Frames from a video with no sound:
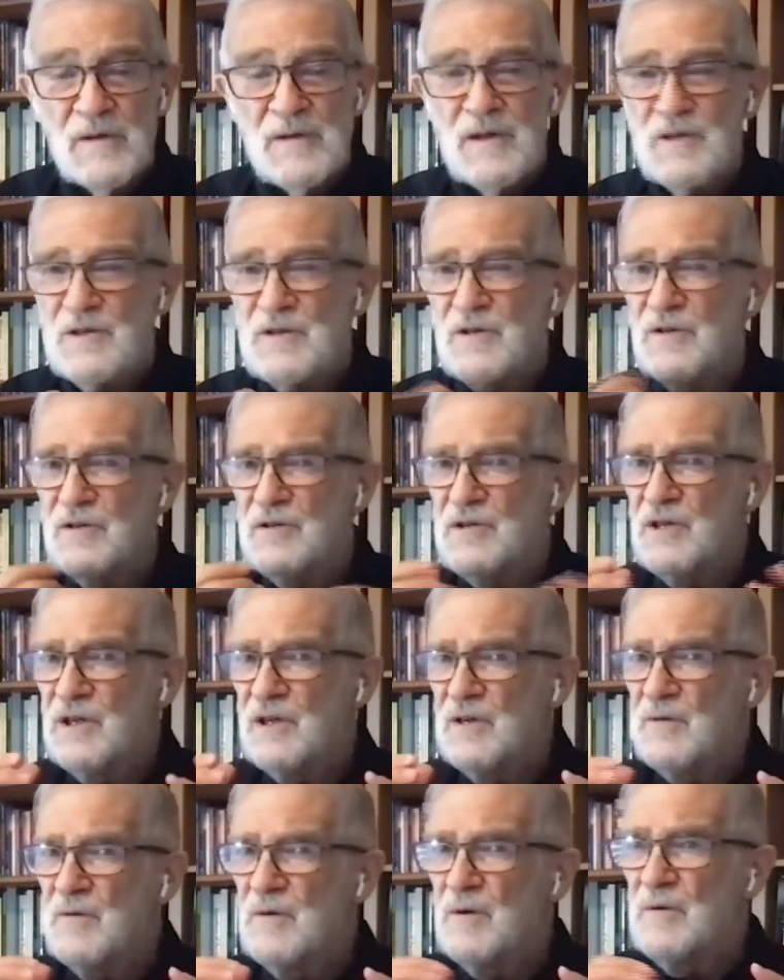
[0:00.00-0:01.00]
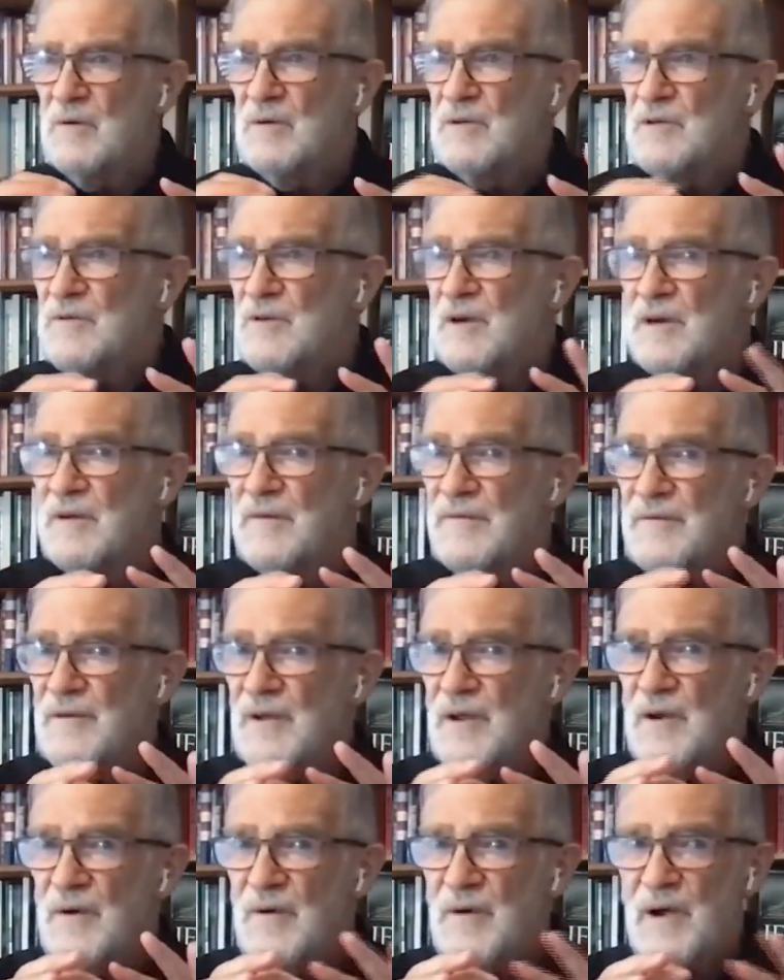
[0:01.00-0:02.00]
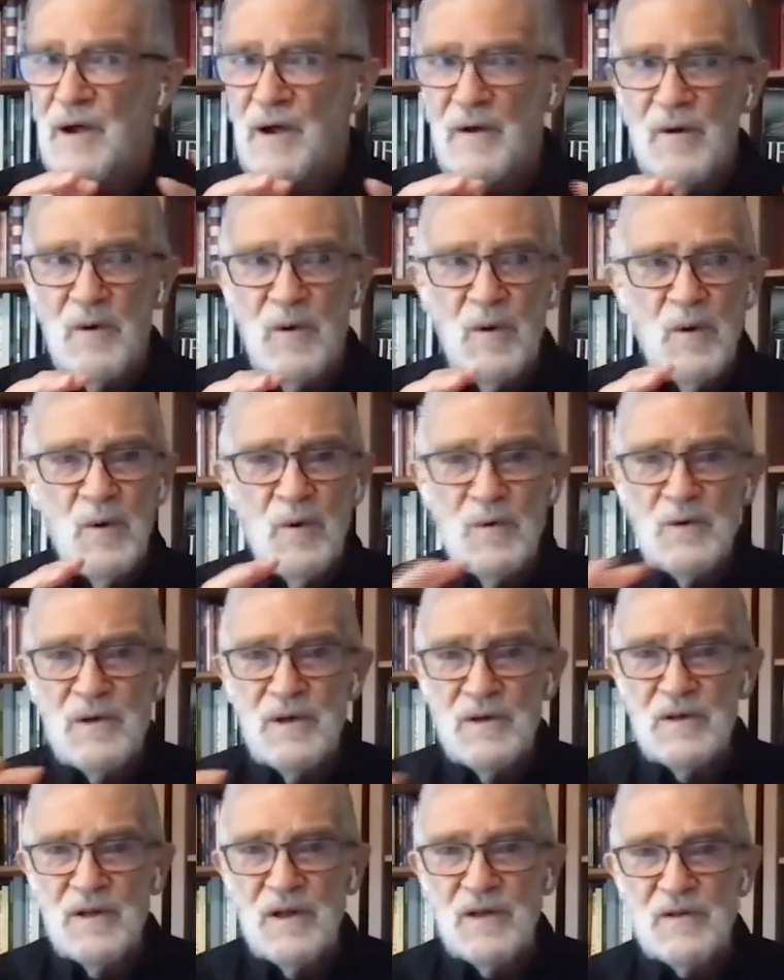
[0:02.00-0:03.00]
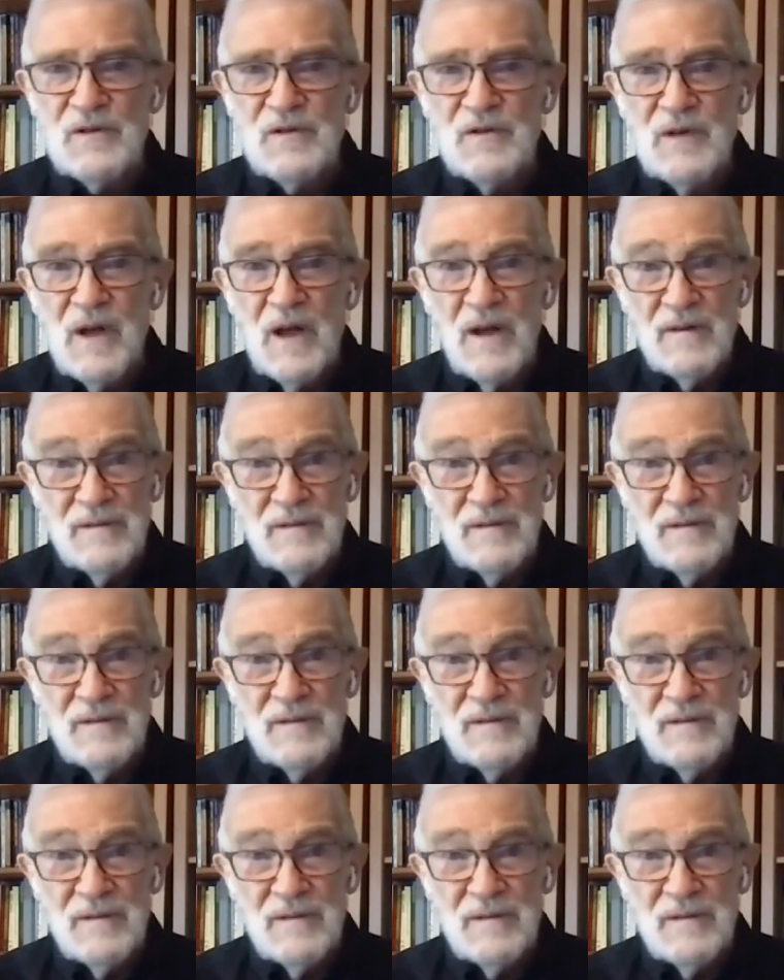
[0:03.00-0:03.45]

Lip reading: they're still saying, well, we're trying to figure out who did this.